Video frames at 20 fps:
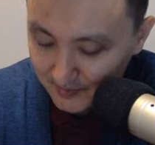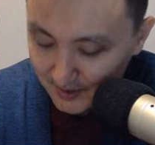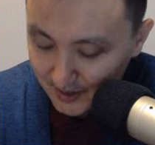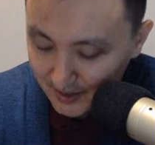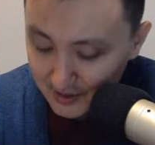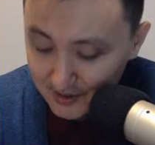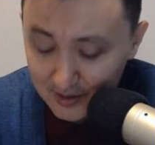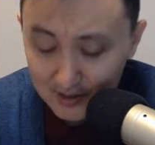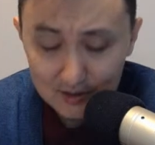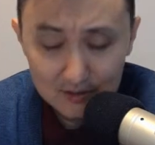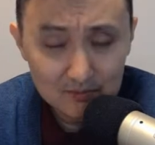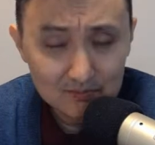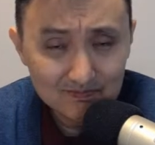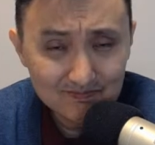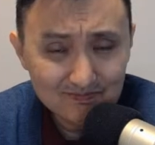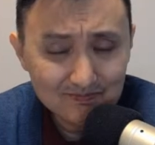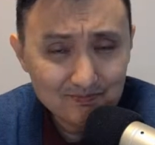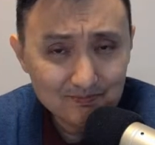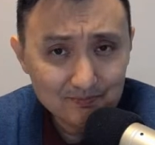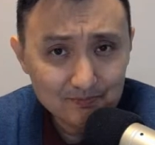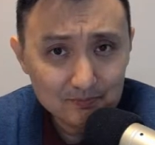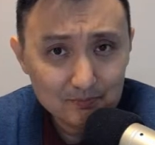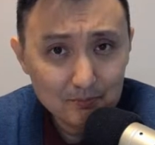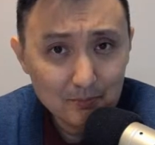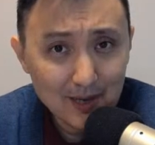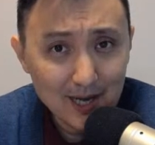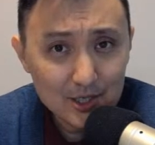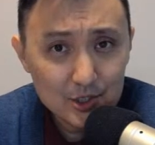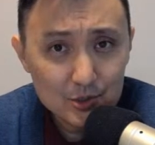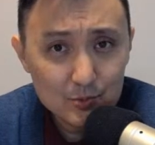Is it
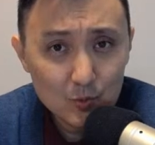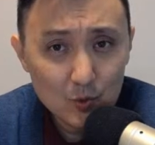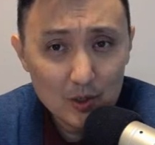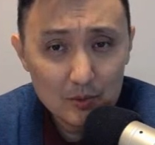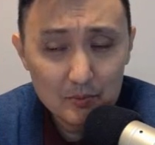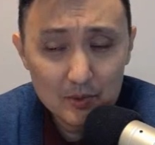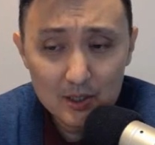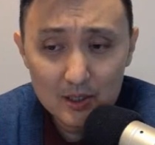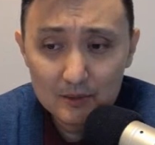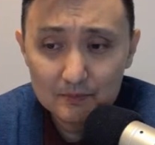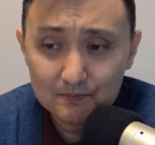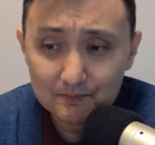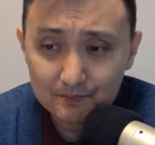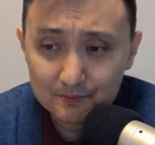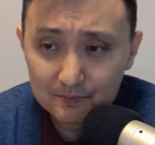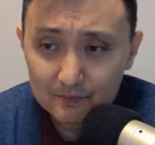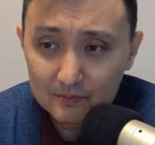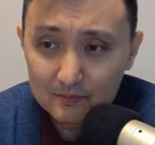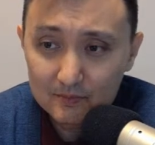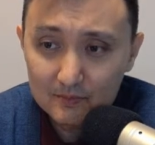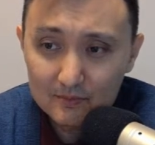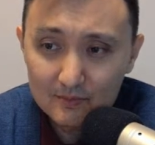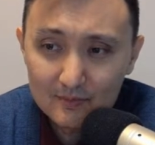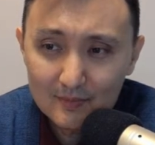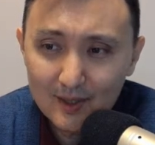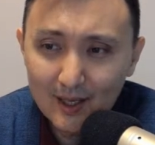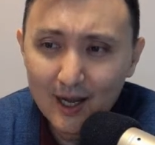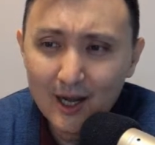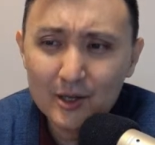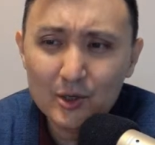much? 1 million?
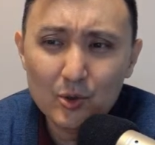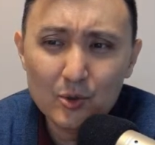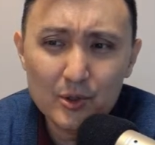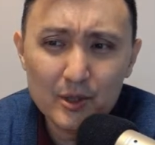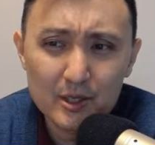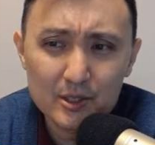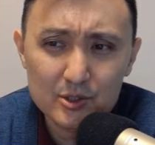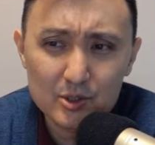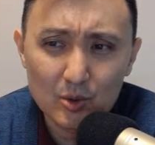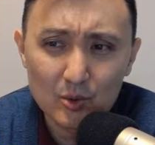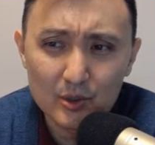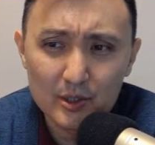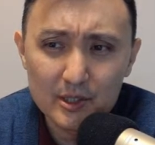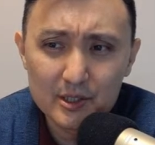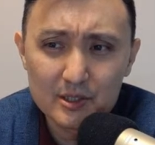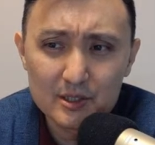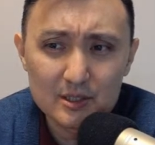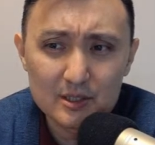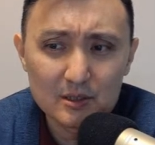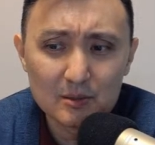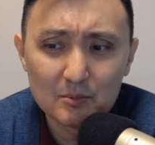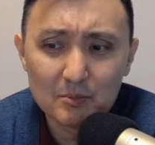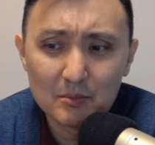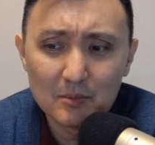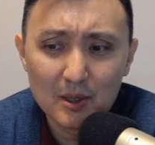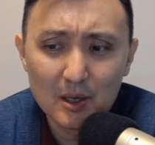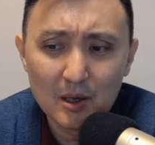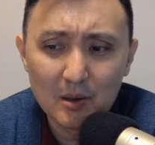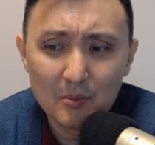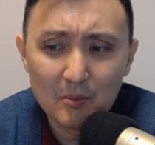I don't think so. It's
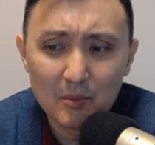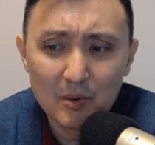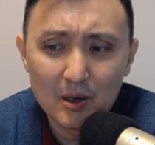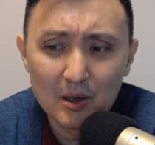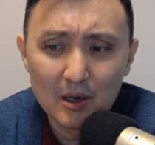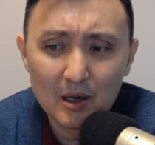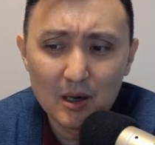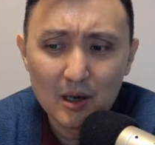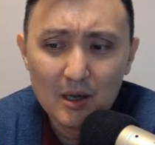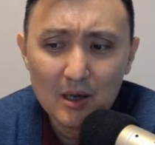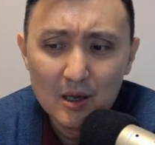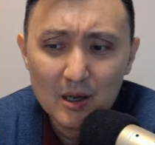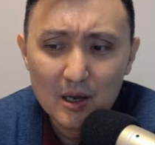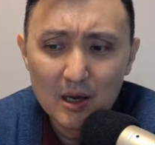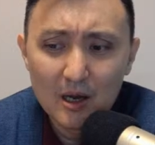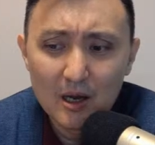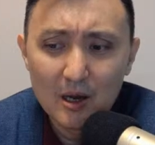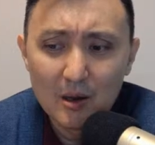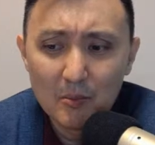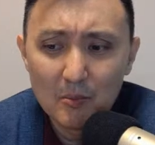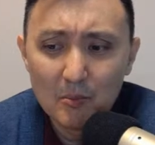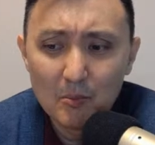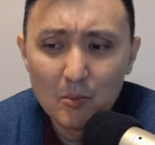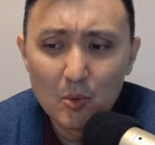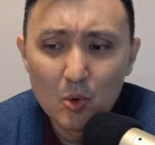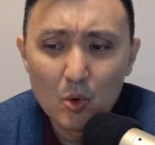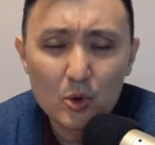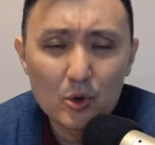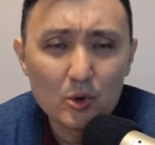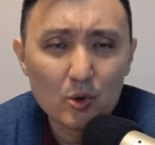
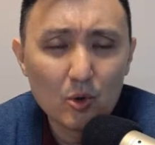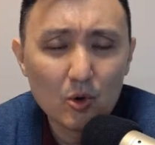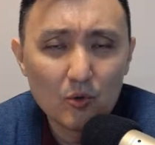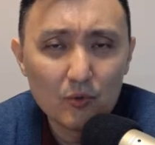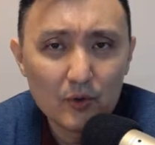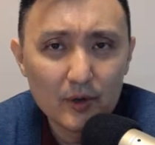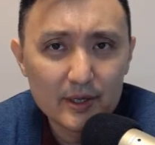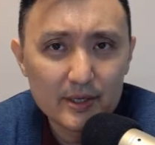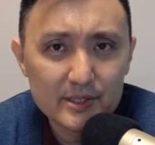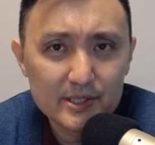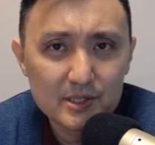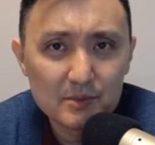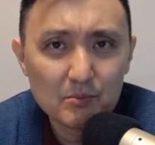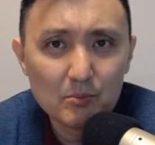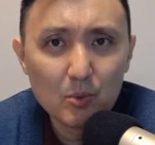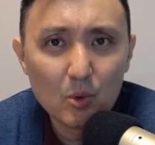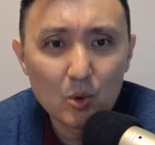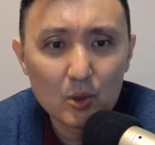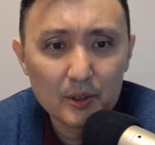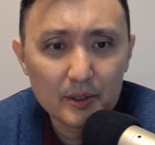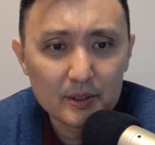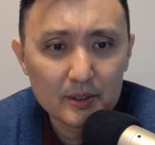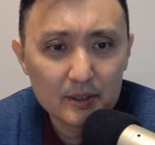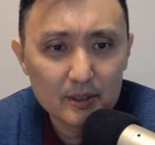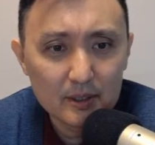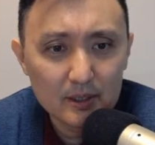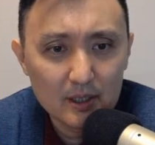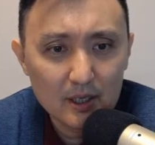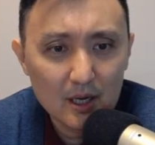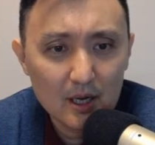more of a symbolic
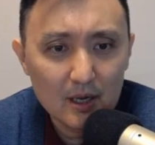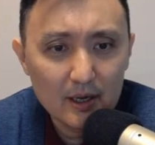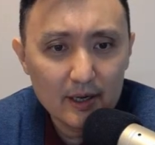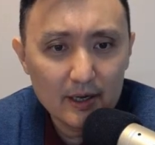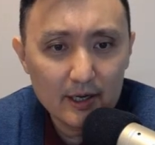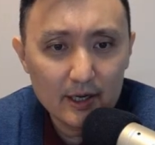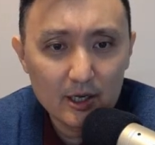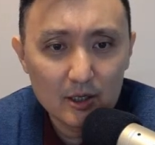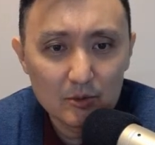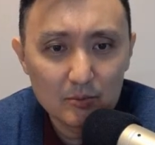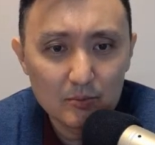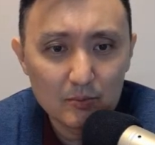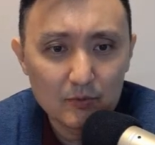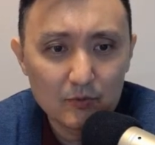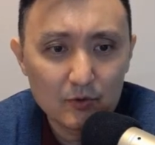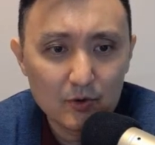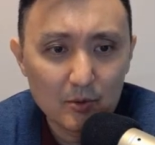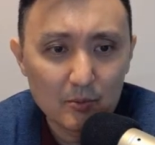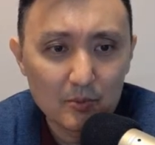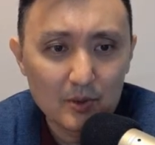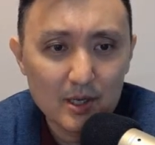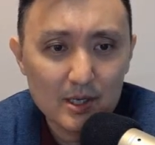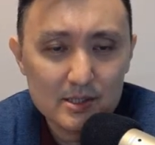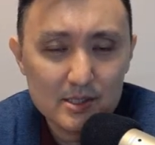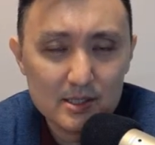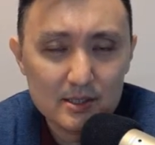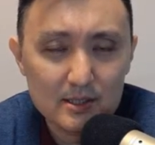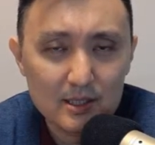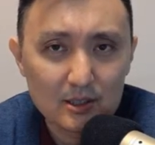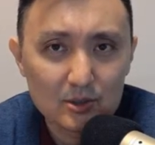help from
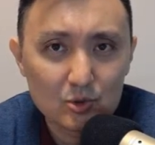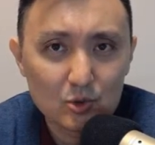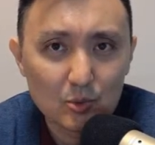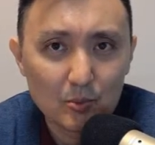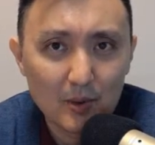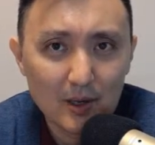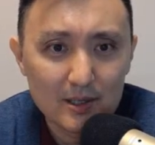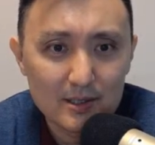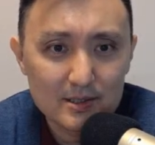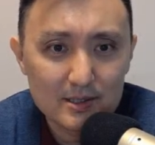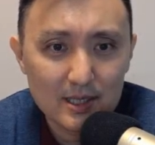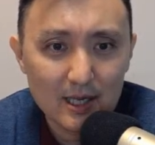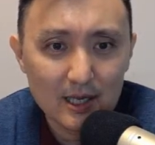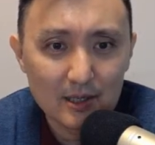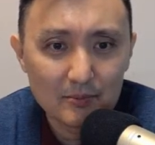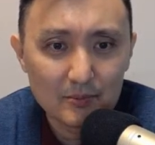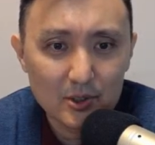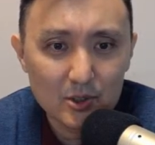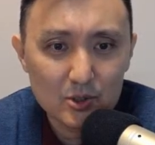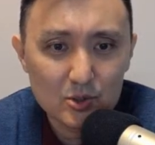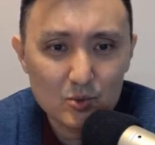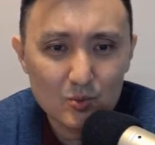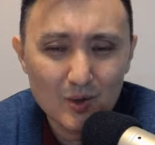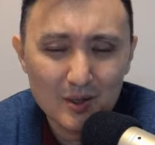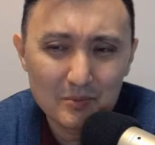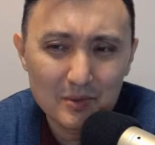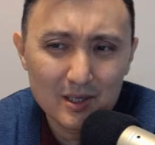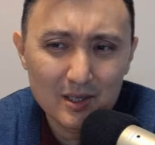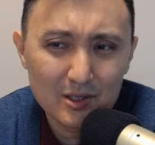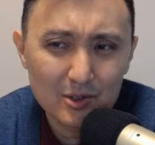Kazakhstan to Palestine, because $1
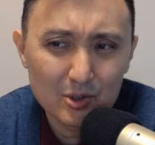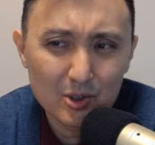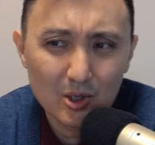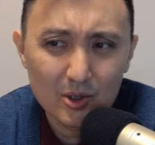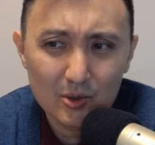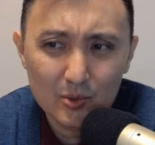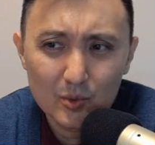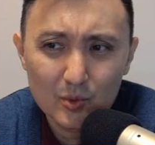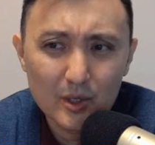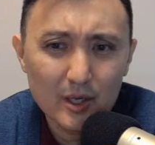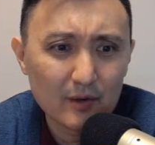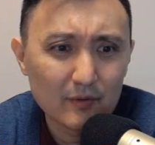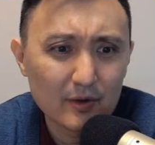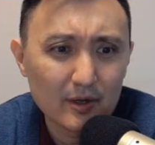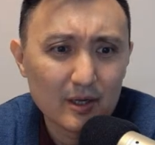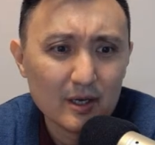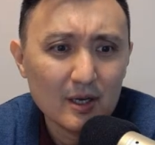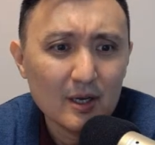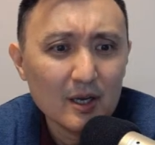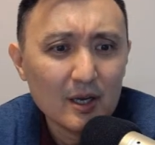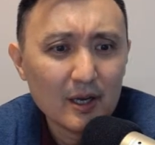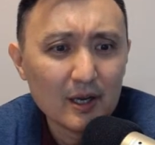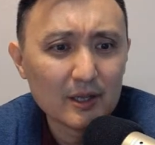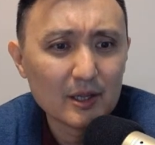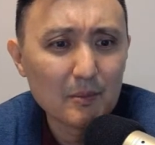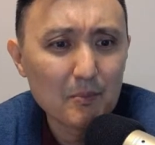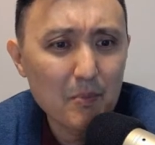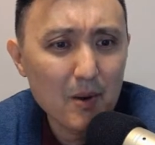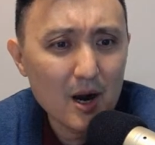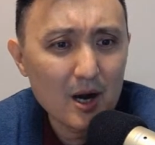million, we have an
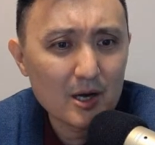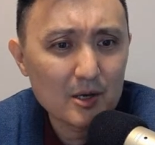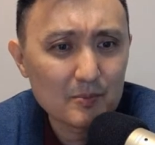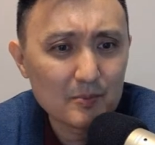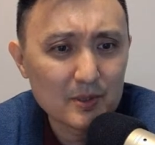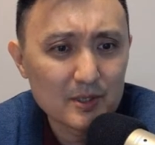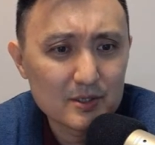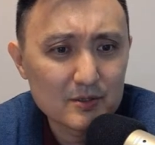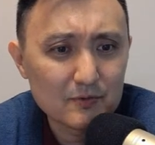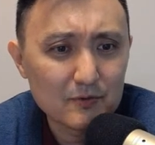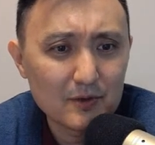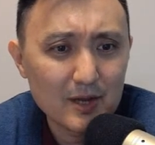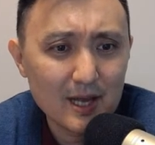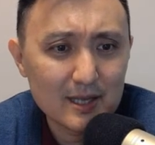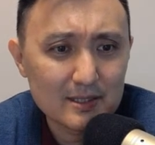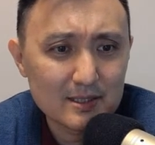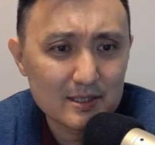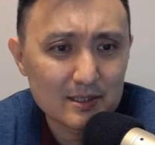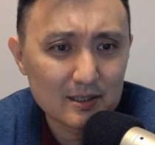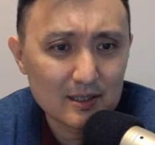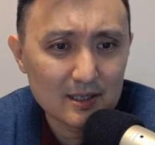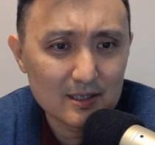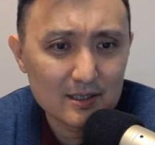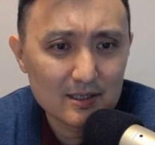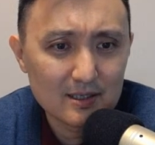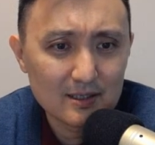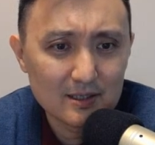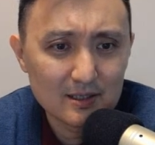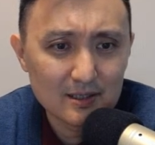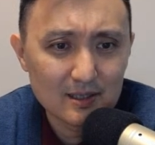apartments, flats in
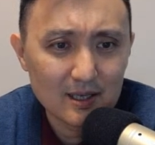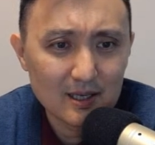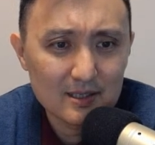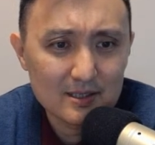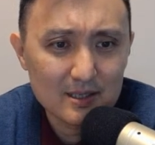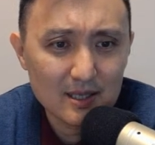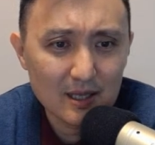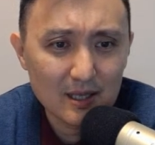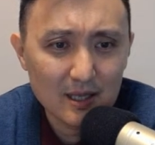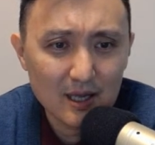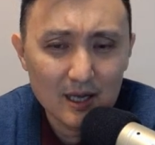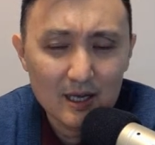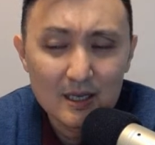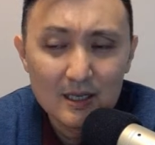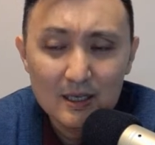Astana